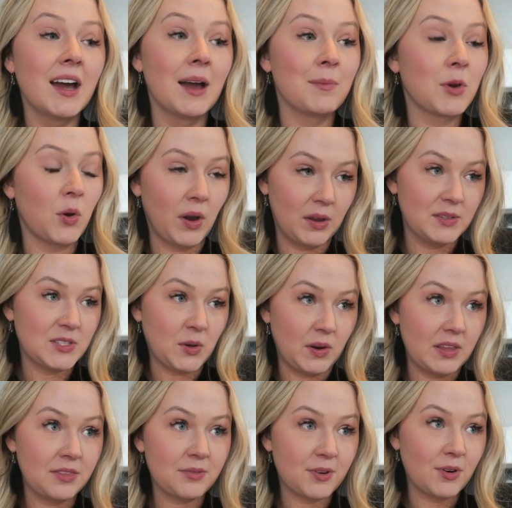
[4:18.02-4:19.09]
I was
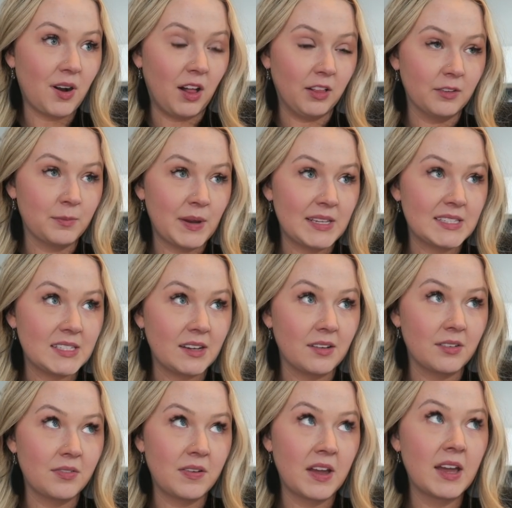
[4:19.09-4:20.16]
going through all of my
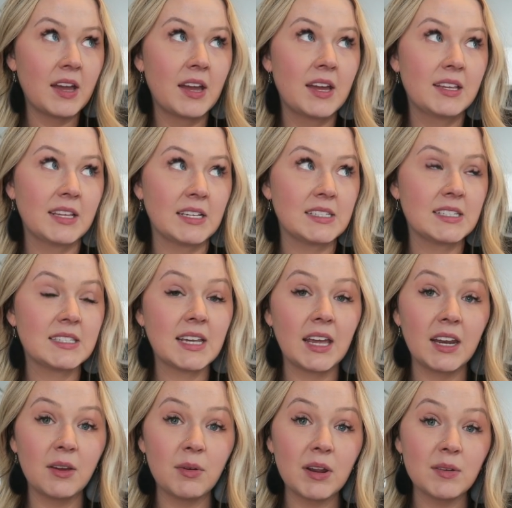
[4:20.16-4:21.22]
stuff, like
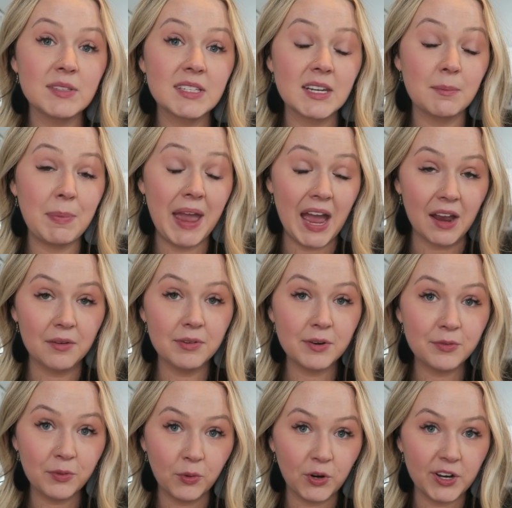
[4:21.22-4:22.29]
deciding what I was gonna pack
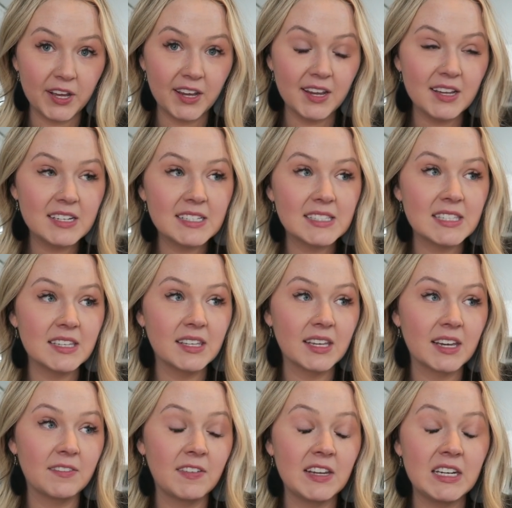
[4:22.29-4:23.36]
for Florida to see
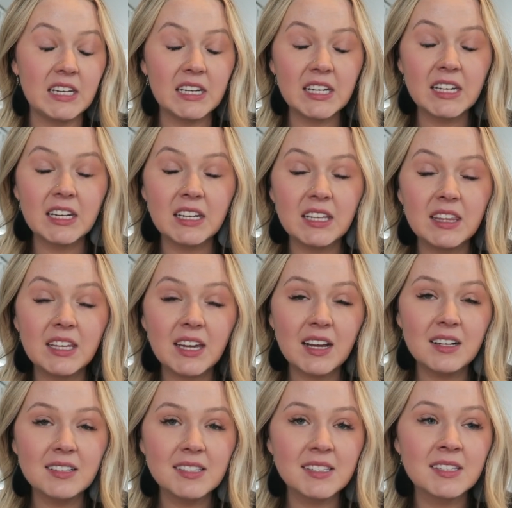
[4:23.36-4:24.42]
like if I needed anything
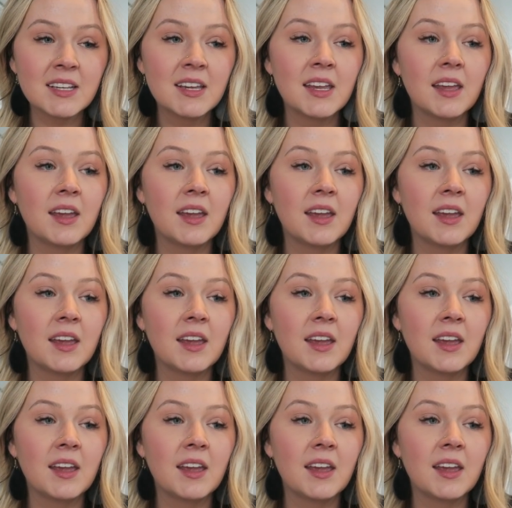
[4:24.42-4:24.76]
else.